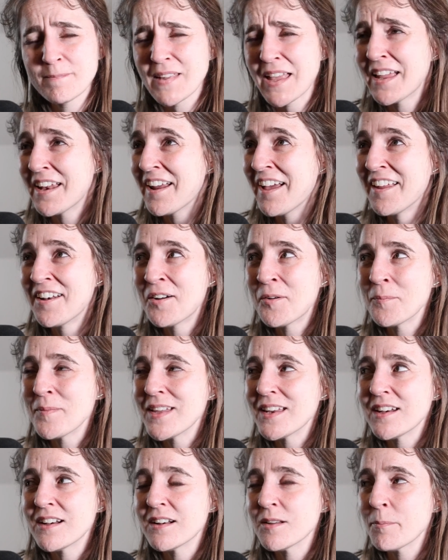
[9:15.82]
I don't
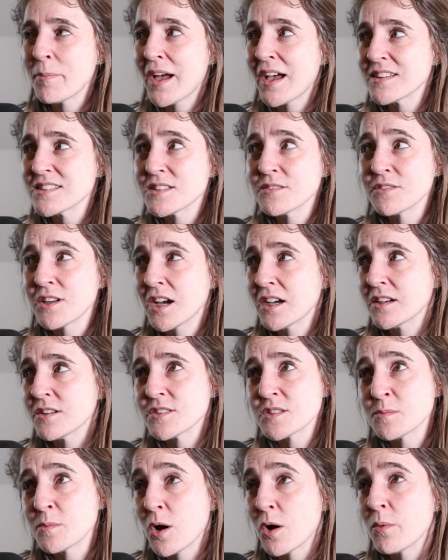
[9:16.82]
mean in a passive kind
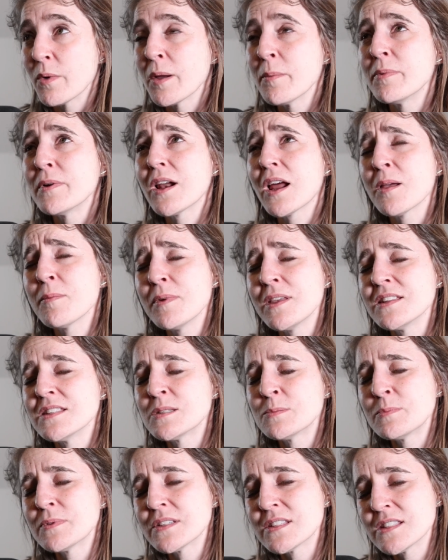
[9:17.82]
of small way, but I mean
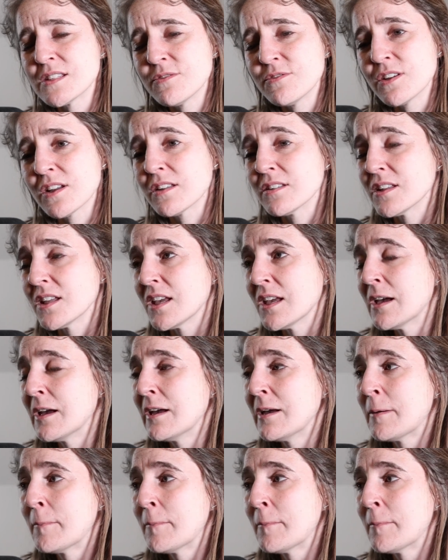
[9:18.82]
specifically.